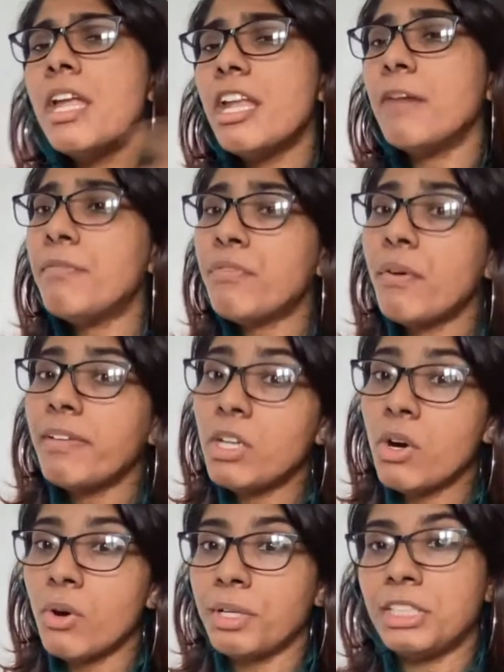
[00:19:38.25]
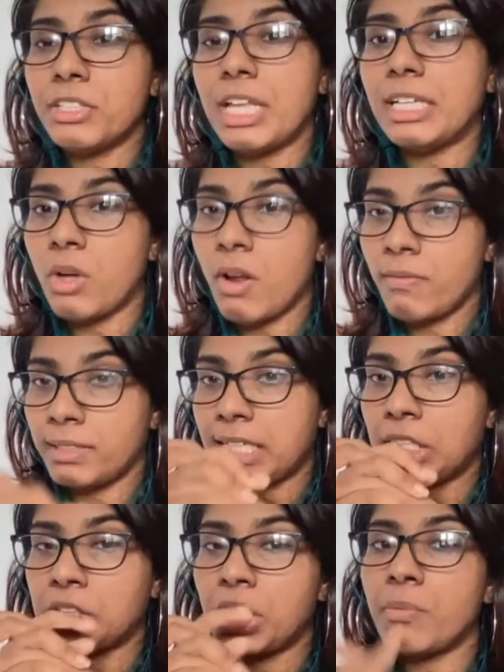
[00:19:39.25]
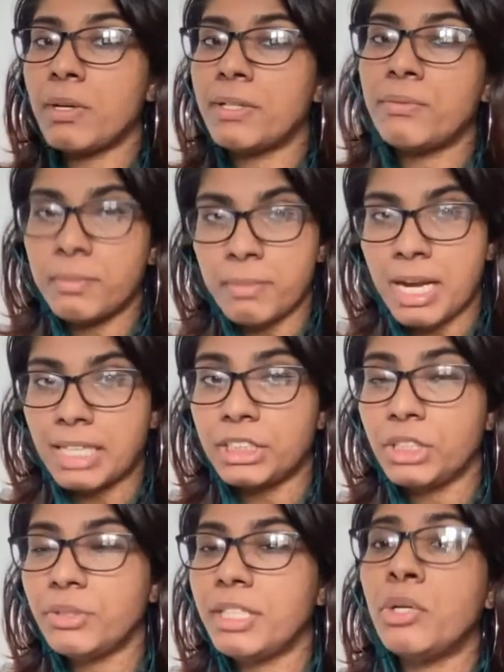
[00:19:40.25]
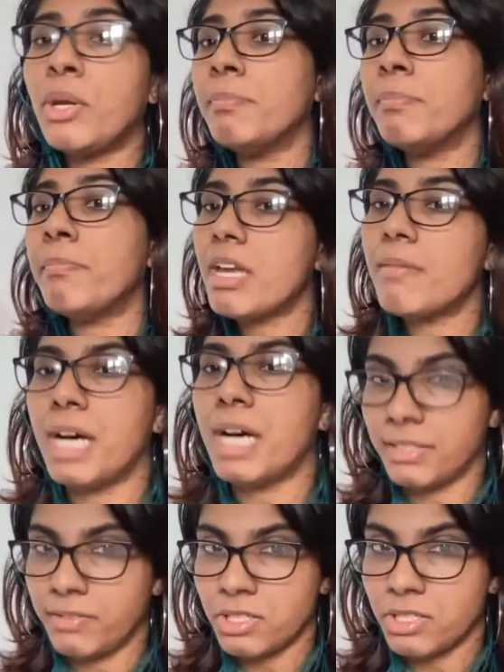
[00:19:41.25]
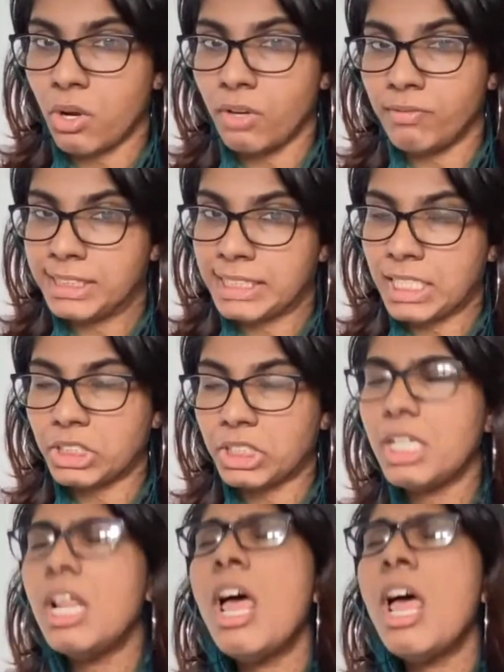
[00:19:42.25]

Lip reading: Now, before we go into that conversation, I want to remind you that you can be a part of this conversation.